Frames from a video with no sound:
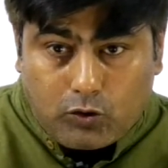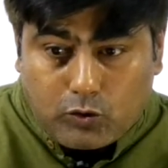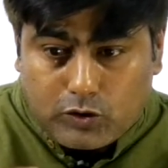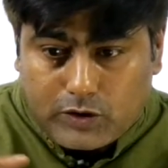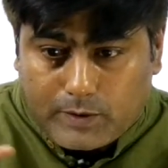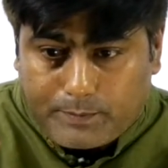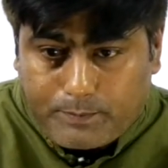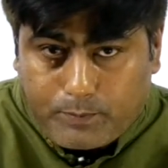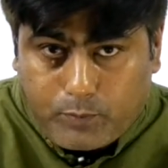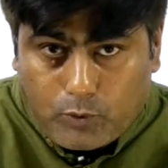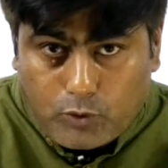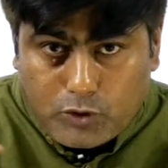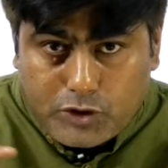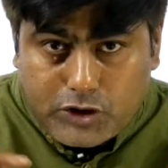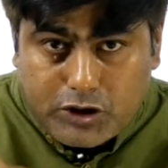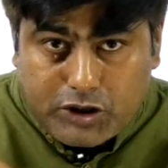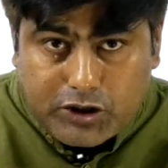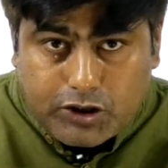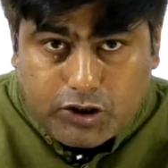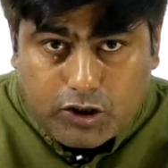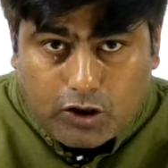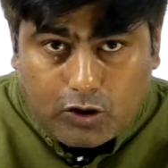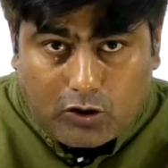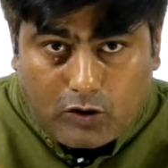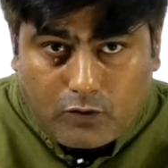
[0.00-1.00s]
the
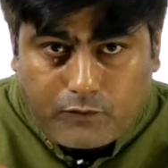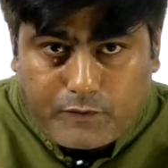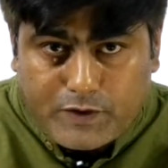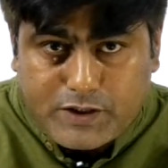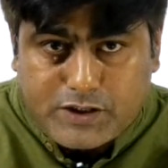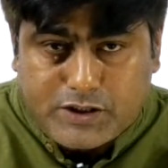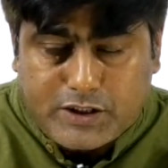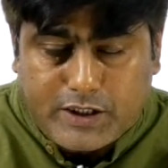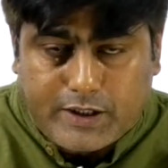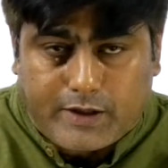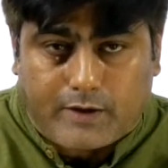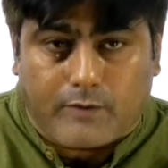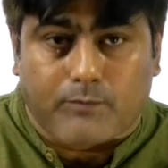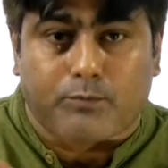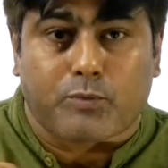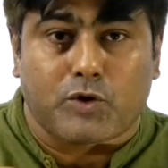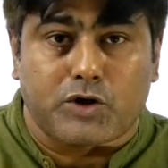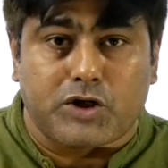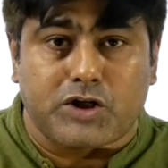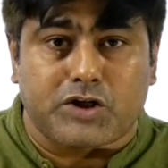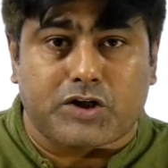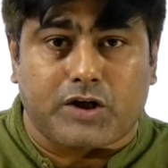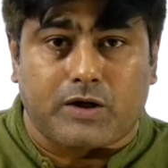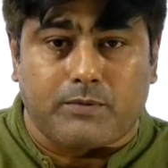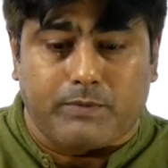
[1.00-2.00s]
position of steering,
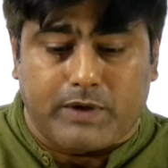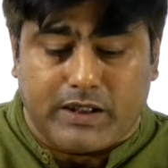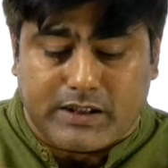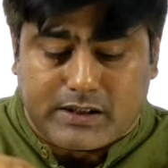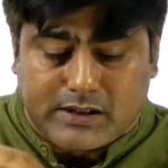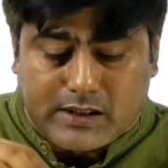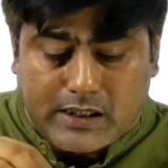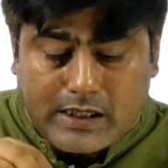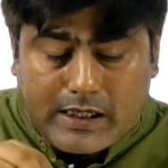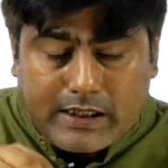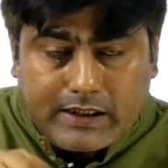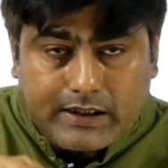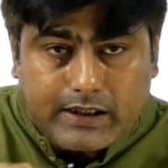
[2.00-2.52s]
position means